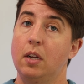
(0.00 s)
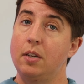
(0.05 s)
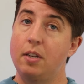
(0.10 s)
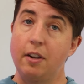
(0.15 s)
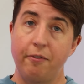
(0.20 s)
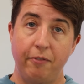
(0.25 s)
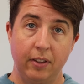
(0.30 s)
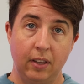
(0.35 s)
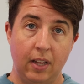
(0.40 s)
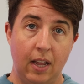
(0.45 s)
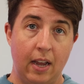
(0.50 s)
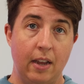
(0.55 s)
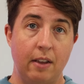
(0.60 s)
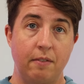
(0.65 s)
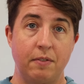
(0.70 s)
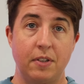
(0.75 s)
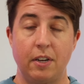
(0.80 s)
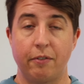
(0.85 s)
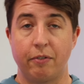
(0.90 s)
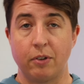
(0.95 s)
different
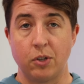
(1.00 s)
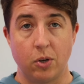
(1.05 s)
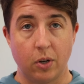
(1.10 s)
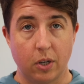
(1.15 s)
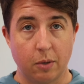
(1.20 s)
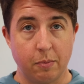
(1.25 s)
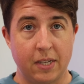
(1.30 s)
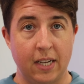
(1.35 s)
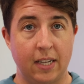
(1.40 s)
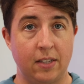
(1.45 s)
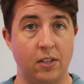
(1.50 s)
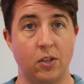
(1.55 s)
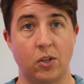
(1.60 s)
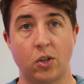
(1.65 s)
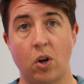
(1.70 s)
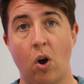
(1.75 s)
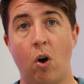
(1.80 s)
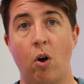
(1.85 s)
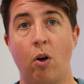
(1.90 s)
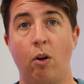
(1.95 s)
lives, different circumstances
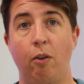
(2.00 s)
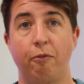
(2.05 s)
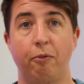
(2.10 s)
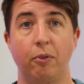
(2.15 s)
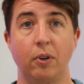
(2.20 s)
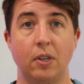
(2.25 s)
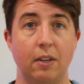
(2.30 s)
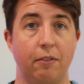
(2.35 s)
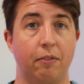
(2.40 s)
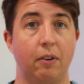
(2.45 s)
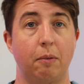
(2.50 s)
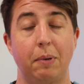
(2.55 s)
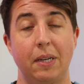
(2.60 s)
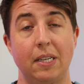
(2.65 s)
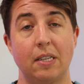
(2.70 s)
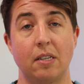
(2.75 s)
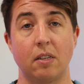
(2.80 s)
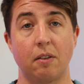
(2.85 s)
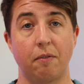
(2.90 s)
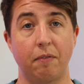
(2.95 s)
call for different
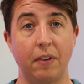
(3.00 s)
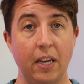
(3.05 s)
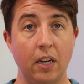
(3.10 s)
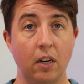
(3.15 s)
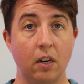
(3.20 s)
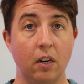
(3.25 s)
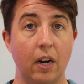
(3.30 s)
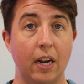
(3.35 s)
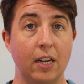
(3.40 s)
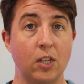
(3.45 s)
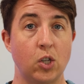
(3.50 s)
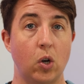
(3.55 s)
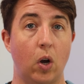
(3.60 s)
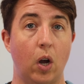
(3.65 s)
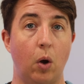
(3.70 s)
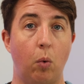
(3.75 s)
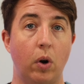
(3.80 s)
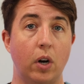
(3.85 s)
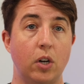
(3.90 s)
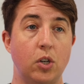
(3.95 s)
pieces of gear, and so
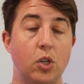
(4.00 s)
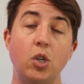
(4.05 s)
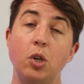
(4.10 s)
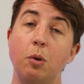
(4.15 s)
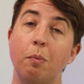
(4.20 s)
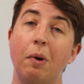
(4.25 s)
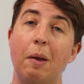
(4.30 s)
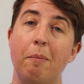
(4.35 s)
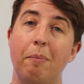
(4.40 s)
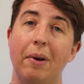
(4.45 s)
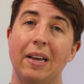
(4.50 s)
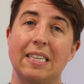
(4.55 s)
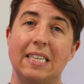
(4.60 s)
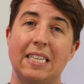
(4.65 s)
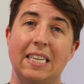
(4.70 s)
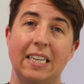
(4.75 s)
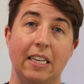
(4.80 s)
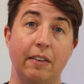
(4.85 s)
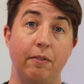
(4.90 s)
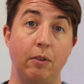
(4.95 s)
I want to do my
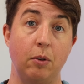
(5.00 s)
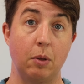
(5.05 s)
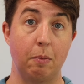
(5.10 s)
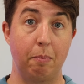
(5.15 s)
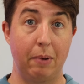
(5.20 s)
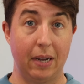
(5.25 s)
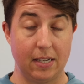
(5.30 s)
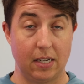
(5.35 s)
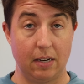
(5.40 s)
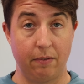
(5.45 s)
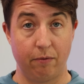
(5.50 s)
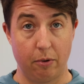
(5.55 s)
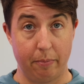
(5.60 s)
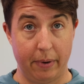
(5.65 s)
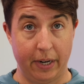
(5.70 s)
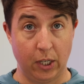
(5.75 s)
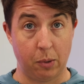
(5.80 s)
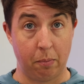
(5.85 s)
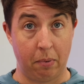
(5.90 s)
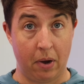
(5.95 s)
best to give you the best
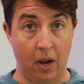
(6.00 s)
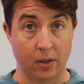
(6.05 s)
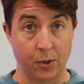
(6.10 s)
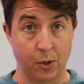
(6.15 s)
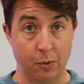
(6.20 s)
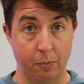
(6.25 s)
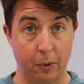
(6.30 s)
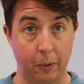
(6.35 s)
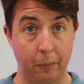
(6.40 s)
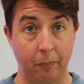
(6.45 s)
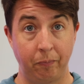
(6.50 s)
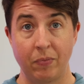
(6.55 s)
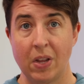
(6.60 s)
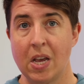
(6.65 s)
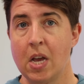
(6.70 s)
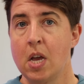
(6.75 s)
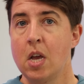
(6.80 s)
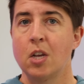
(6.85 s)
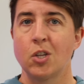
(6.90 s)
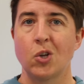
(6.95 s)
information possible.
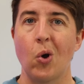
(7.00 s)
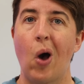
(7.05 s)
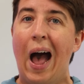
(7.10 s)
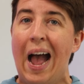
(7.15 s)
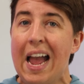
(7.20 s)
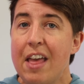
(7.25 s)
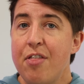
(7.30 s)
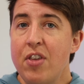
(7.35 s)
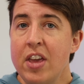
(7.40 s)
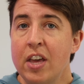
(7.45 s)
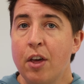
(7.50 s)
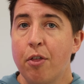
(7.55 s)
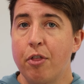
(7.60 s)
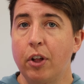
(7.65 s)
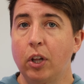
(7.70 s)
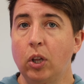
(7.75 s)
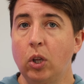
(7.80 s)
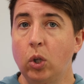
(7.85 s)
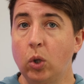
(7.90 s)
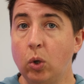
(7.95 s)
So I think
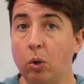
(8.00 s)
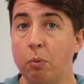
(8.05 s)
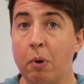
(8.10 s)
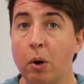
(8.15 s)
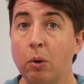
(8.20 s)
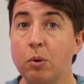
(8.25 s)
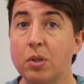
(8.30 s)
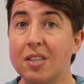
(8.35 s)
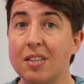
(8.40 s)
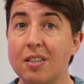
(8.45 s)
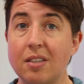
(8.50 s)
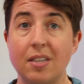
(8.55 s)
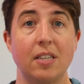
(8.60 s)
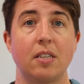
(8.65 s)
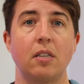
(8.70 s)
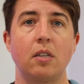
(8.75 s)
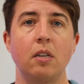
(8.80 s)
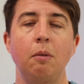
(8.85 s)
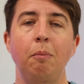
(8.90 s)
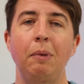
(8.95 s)
the Lumos
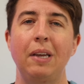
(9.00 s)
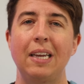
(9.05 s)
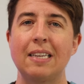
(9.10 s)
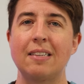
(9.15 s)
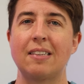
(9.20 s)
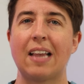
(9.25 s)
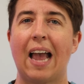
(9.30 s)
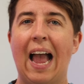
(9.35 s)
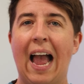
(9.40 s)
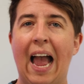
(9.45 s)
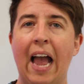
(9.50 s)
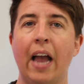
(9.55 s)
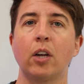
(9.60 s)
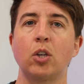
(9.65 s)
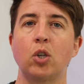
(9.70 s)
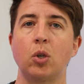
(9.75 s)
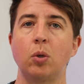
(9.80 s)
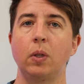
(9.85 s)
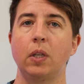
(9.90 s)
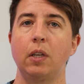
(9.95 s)
system is
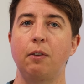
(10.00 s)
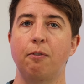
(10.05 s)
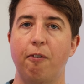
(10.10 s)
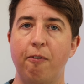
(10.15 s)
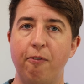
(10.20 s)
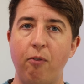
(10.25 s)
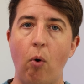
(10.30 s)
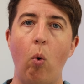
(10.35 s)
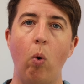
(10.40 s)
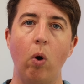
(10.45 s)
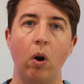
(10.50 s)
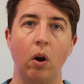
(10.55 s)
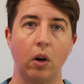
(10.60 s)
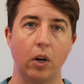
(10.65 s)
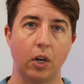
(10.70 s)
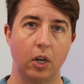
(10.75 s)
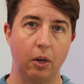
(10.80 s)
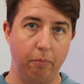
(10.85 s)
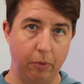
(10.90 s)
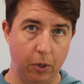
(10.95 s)
actually
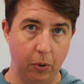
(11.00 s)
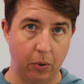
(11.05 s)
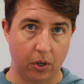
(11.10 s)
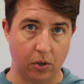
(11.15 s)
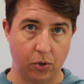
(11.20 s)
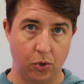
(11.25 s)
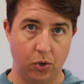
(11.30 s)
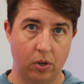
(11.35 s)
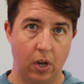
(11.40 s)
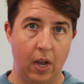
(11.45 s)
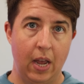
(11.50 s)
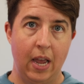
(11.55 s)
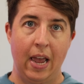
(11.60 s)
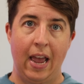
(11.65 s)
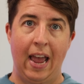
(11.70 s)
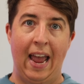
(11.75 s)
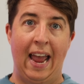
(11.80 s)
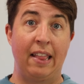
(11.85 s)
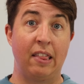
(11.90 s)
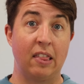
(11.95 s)
for commuters,
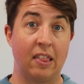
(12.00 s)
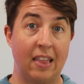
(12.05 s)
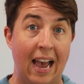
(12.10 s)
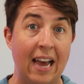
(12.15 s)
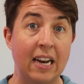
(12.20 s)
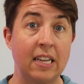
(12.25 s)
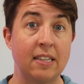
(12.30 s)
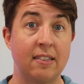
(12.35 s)
and that